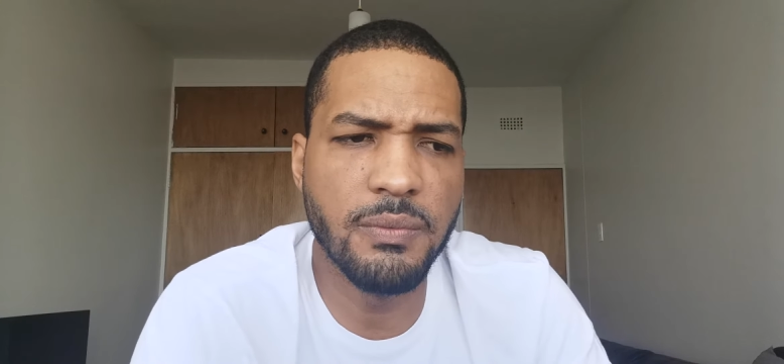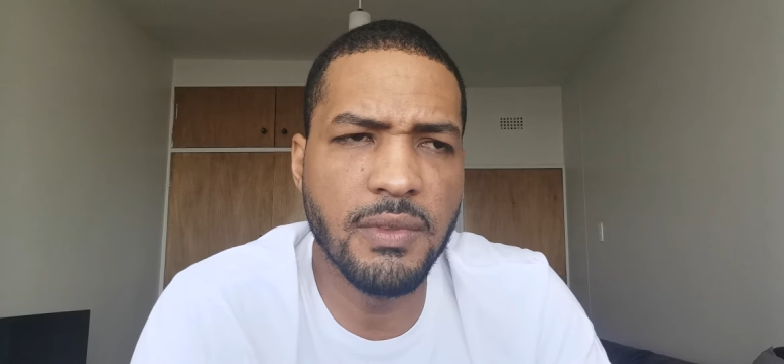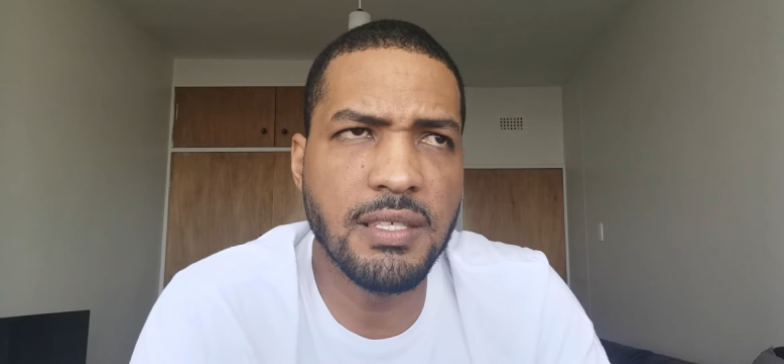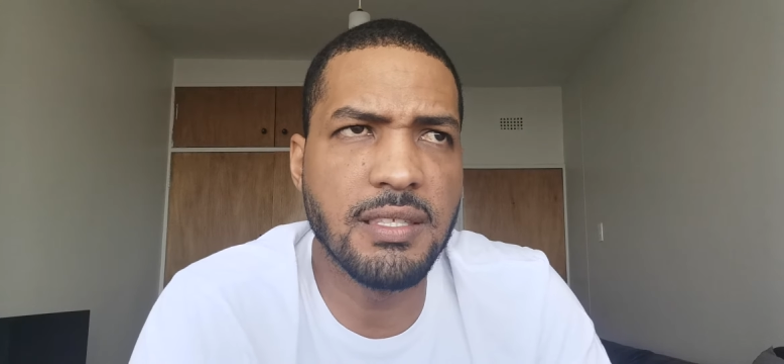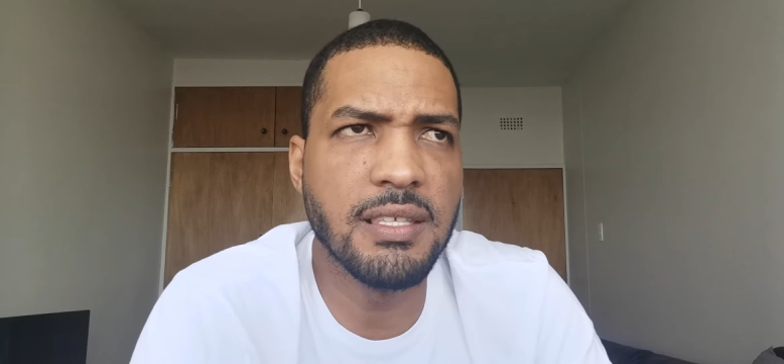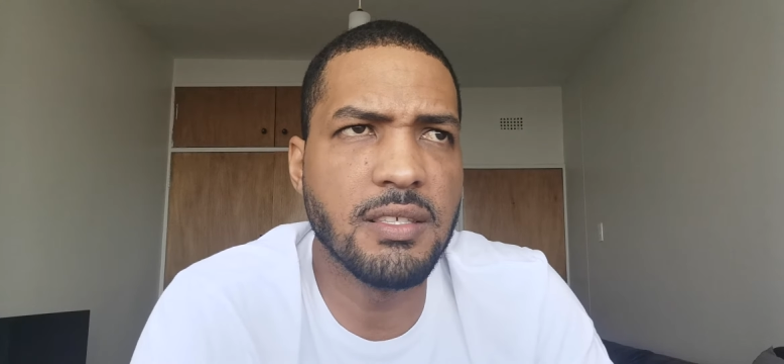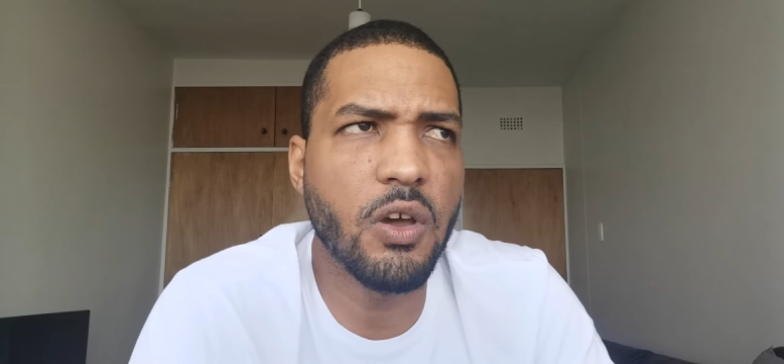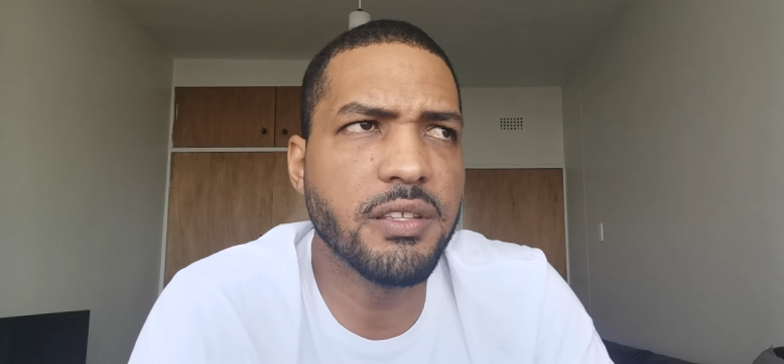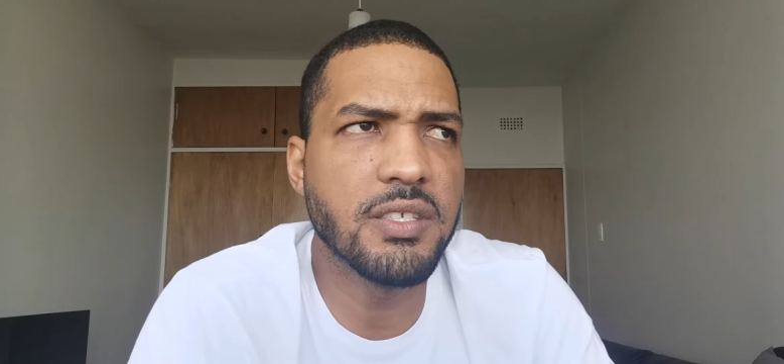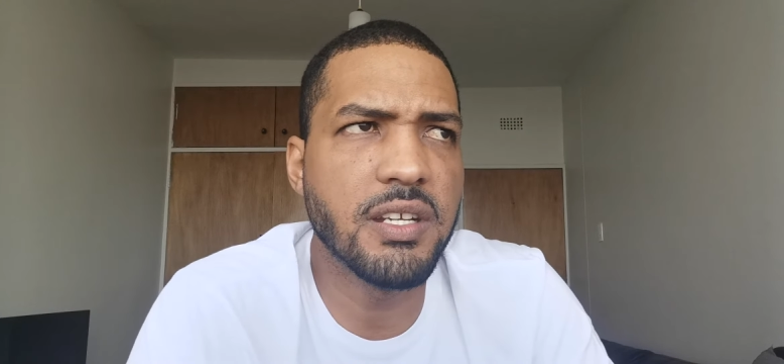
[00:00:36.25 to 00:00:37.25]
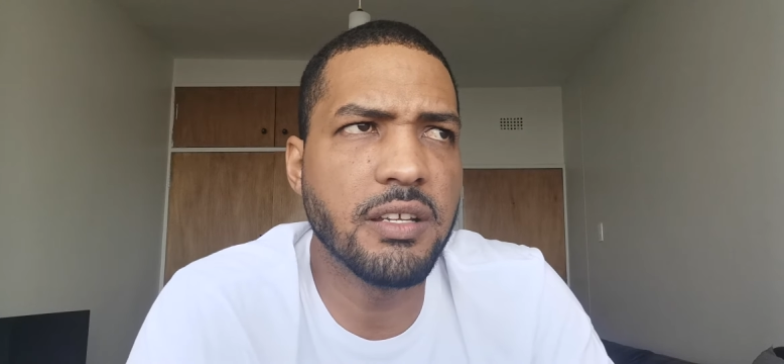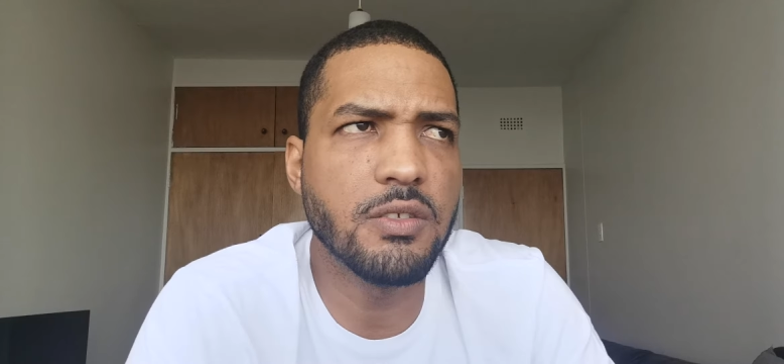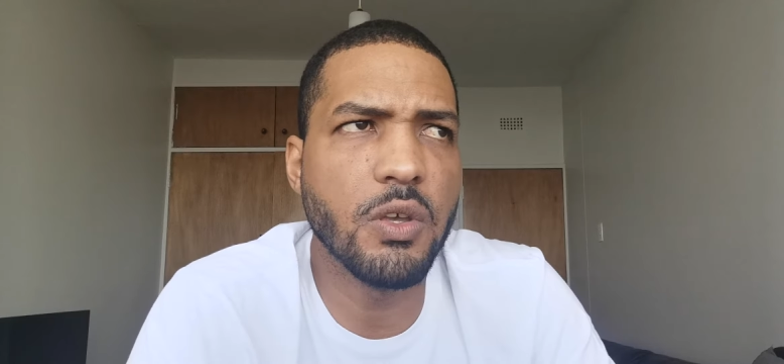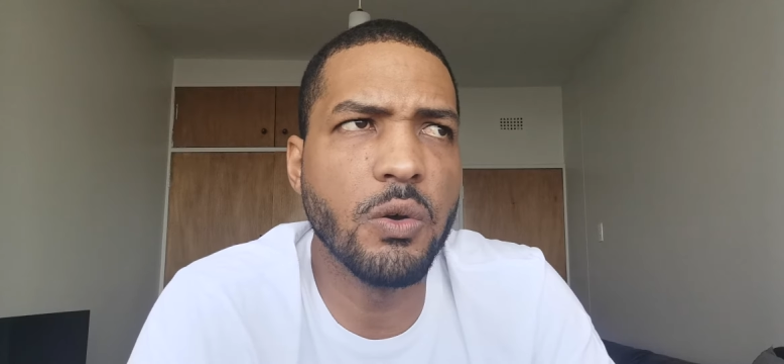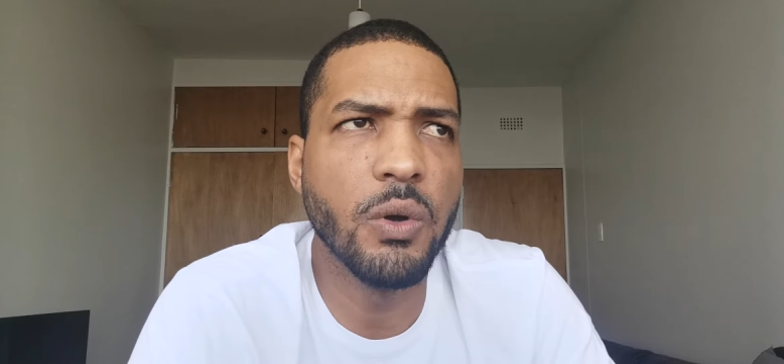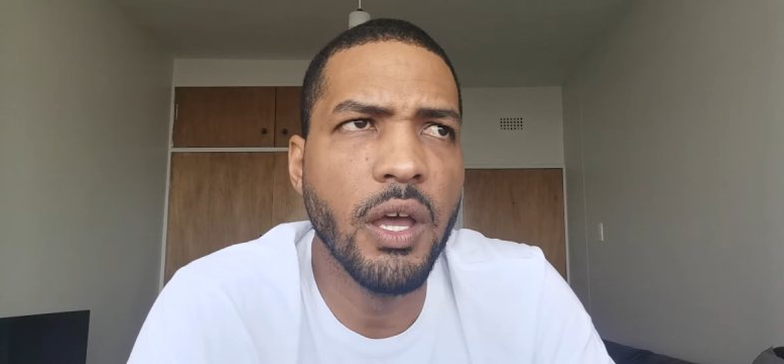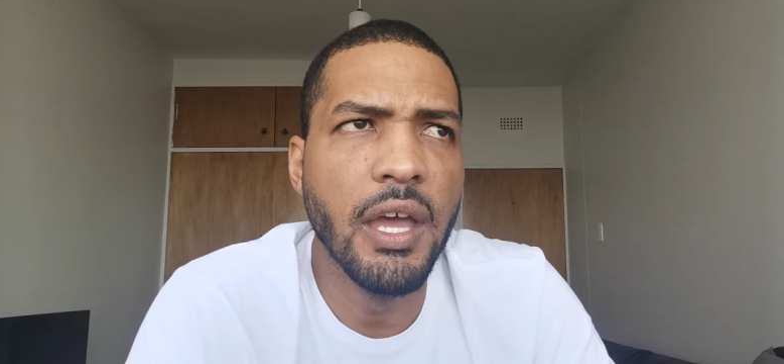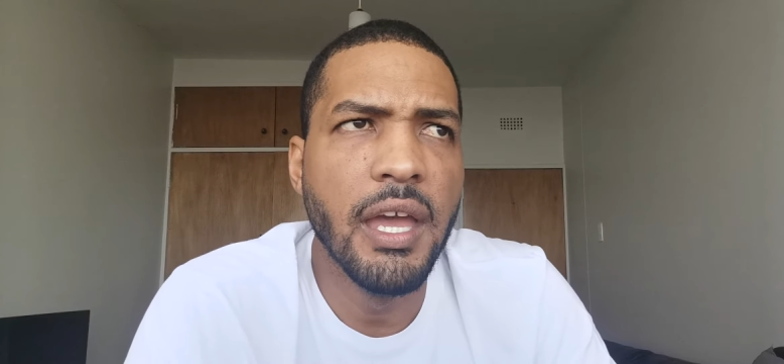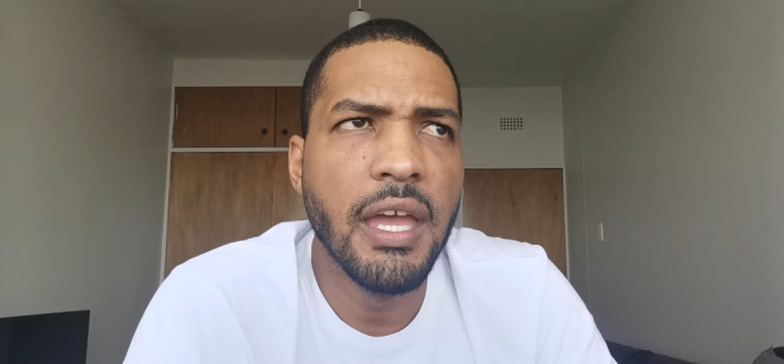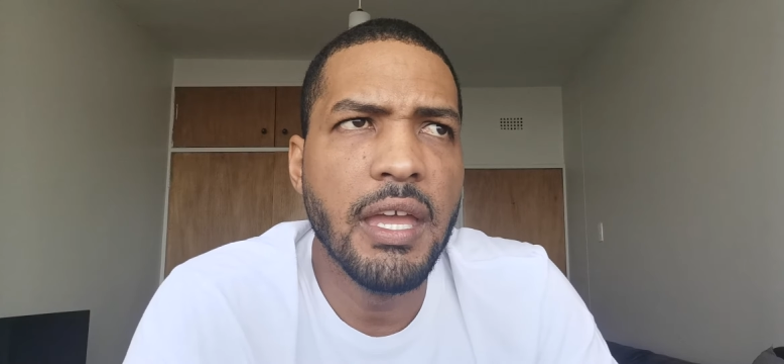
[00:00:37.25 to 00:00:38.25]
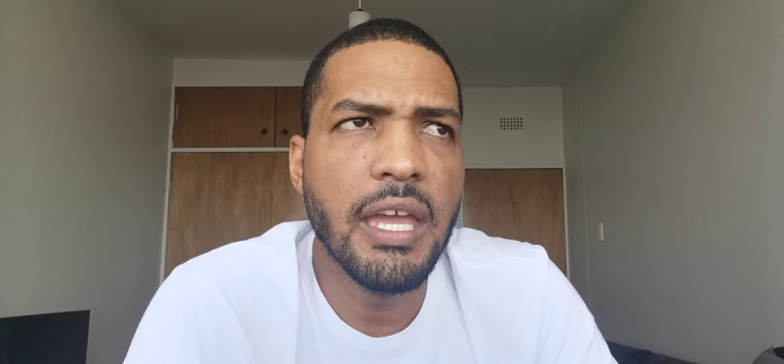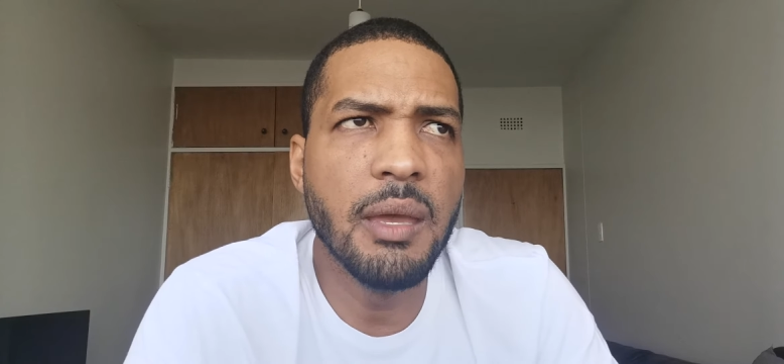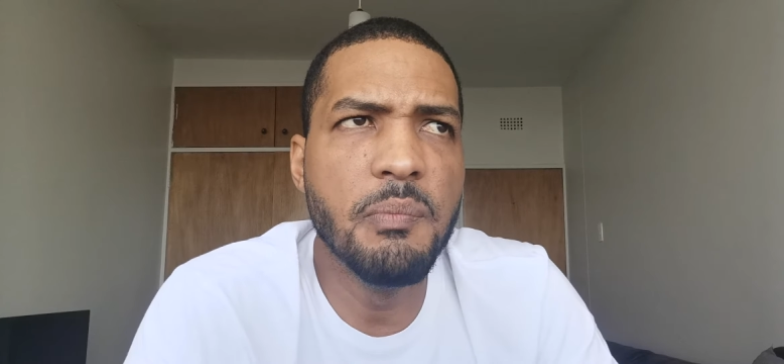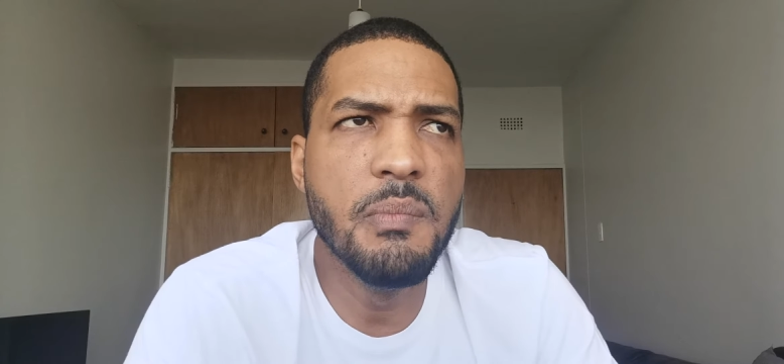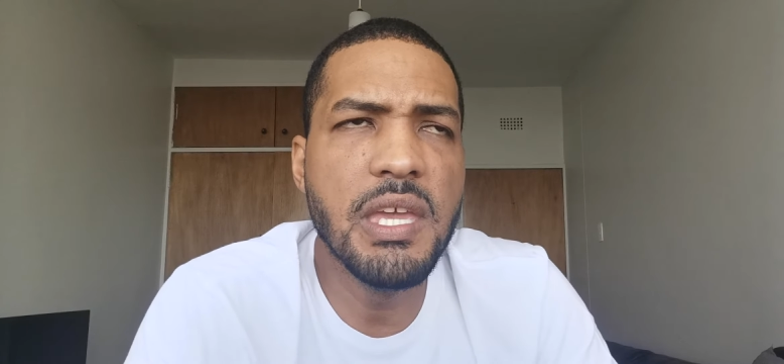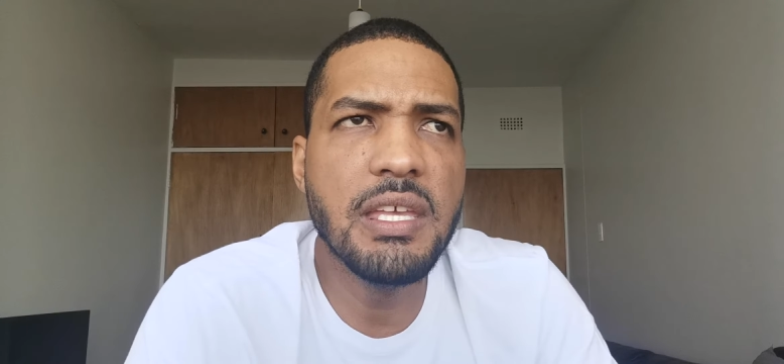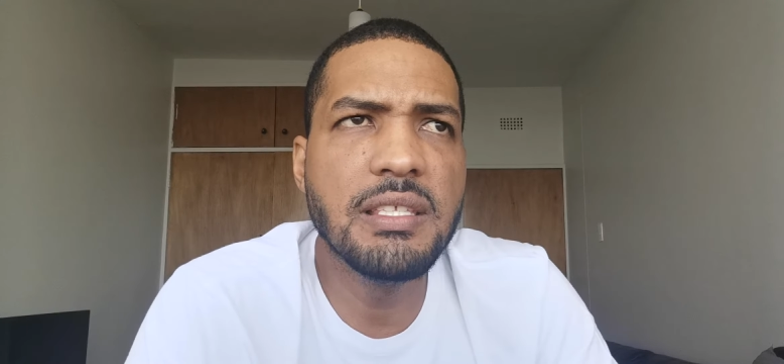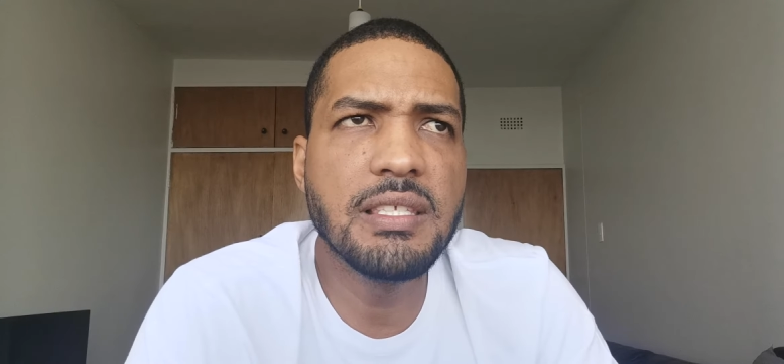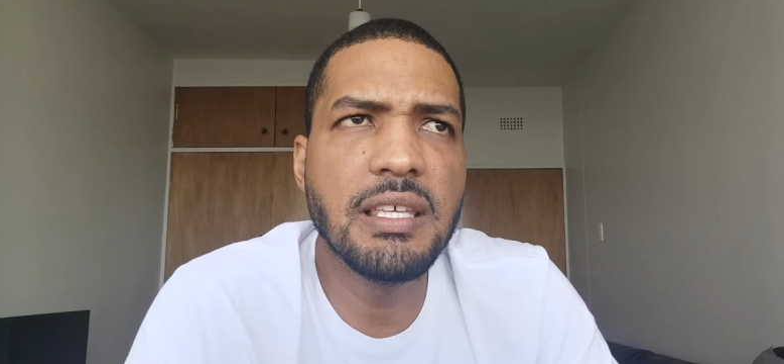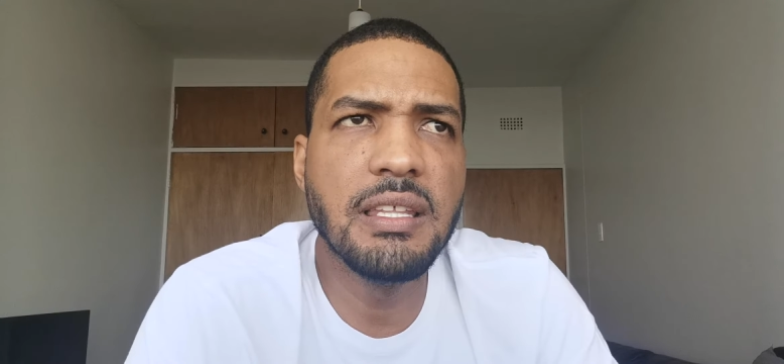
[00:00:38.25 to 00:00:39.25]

this this construct so it means